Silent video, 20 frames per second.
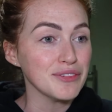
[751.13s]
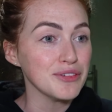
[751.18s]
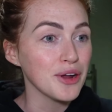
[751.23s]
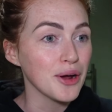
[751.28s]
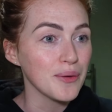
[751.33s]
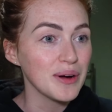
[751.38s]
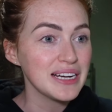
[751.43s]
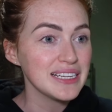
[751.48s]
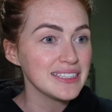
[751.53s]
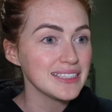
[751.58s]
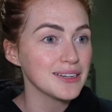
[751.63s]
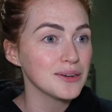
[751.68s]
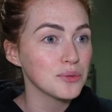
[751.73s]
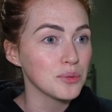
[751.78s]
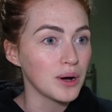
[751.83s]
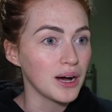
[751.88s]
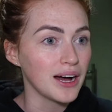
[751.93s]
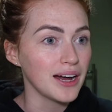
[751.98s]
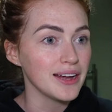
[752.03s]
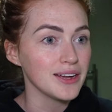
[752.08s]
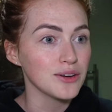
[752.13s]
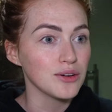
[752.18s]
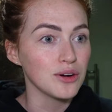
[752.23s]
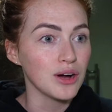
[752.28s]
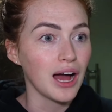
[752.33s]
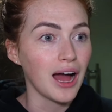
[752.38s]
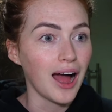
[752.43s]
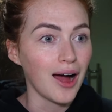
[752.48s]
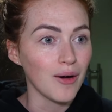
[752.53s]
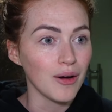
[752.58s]
no idea why or
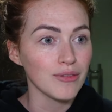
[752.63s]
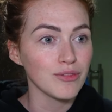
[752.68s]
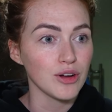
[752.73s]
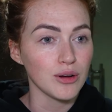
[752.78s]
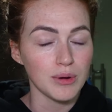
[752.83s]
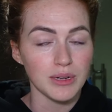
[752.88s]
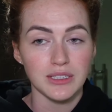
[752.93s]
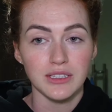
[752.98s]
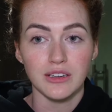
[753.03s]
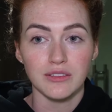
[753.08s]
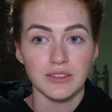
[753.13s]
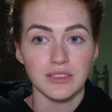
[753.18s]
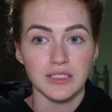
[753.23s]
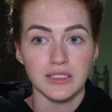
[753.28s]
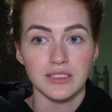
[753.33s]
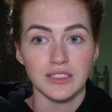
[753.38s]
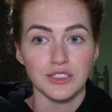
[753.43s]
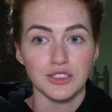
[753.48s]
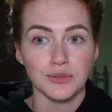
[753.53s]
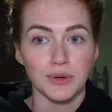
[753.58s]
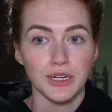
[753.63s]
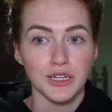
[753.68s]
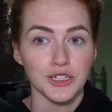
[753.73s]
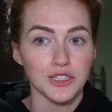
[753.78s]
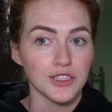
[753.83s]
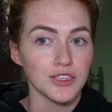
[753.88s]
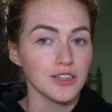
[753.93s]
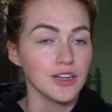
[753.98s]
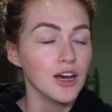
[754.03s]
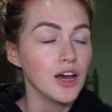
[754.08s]
how I've got myself in this
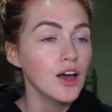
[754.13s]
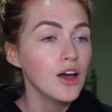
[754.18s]
situation